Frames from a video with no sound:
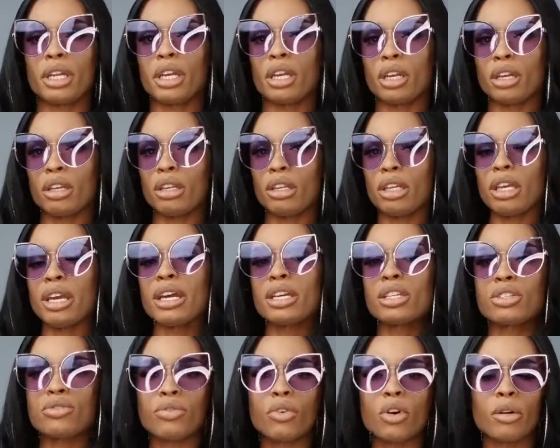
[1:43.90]
it, yeah,
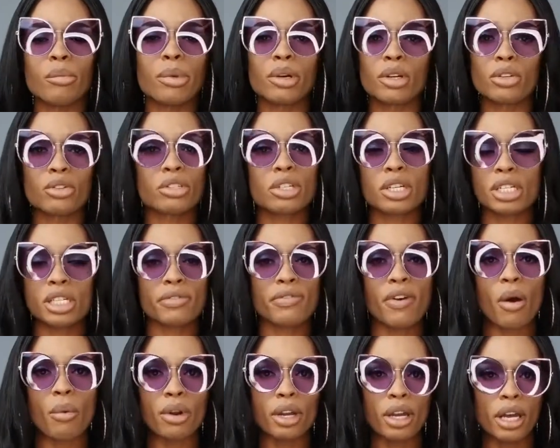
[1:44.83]
it's four bundles, because if
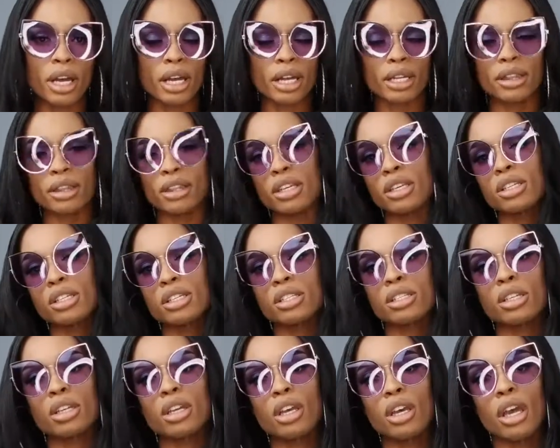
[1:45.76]
I would have cut this
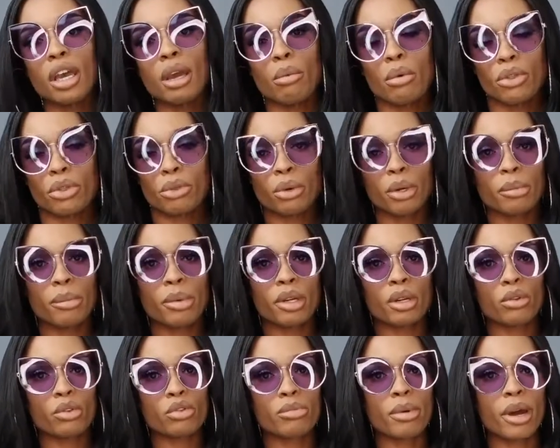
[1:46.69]
with three
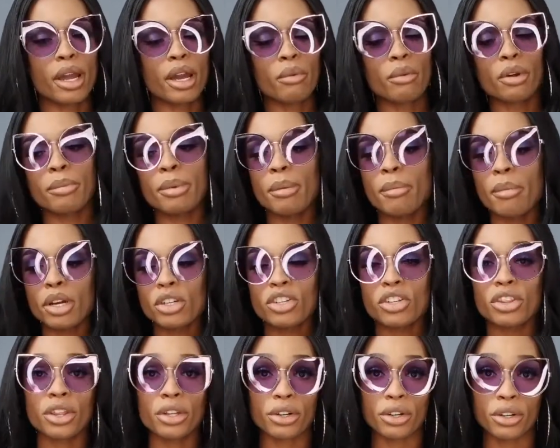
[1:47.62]
bundles, my hair would have been
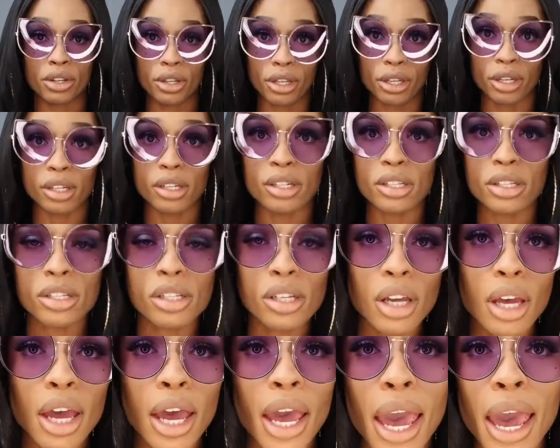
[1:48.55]
much thinner than this.
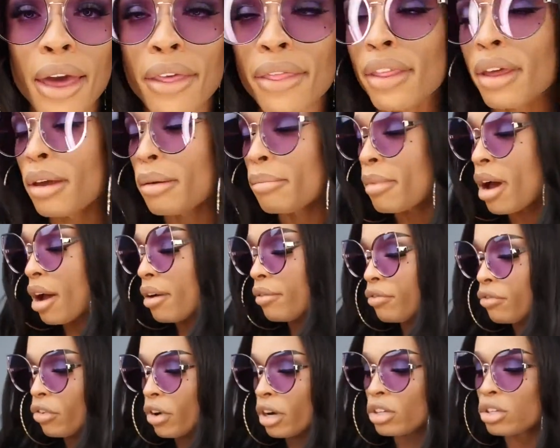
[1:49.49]
And then my
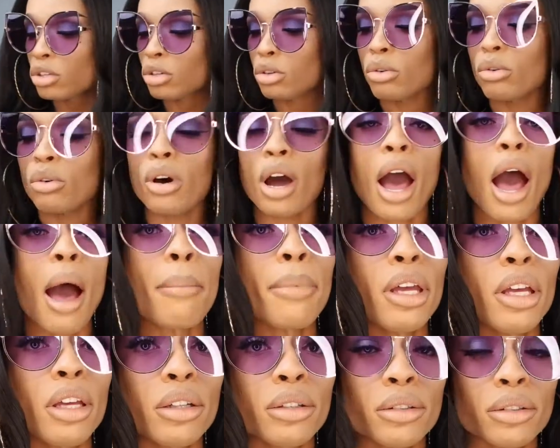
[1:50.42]
frontal, I
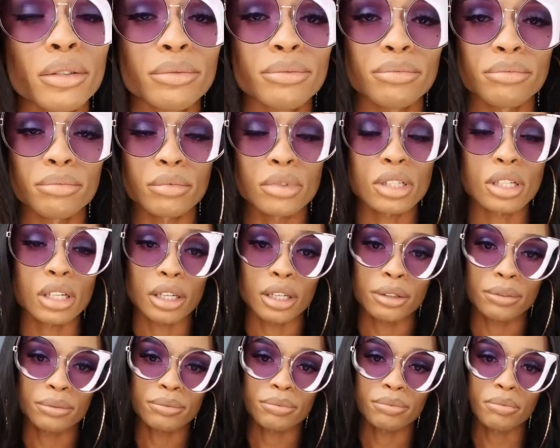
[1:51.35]
mean,
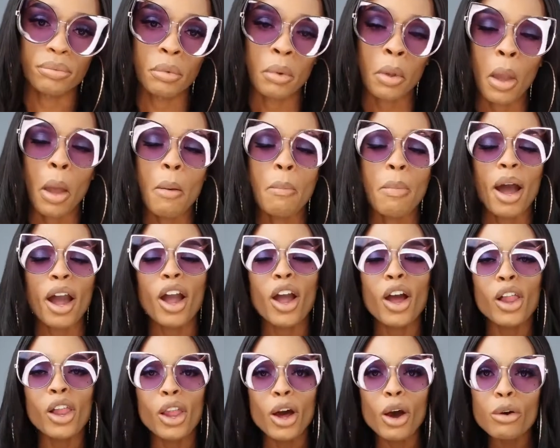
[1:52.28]
see, my
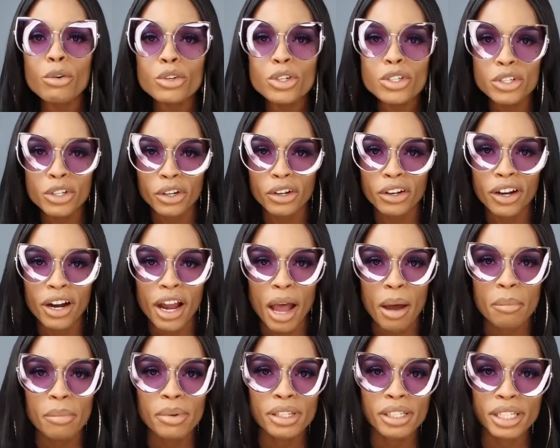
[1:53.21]
closure,
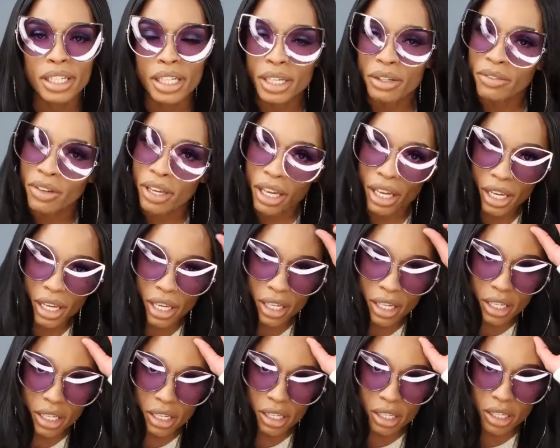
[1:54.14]
I believe,
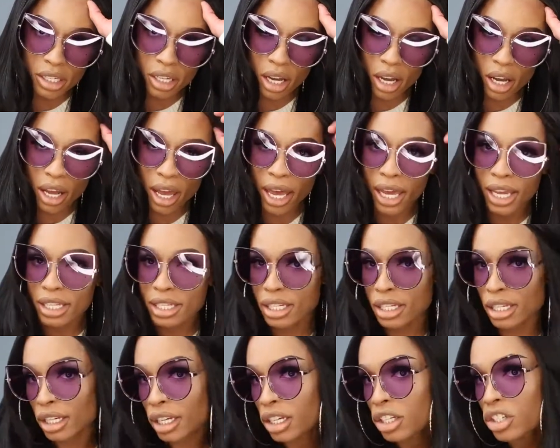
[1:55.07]
is
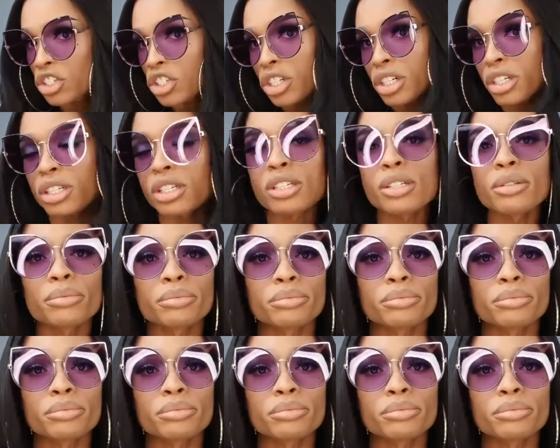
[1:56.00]
18 inches.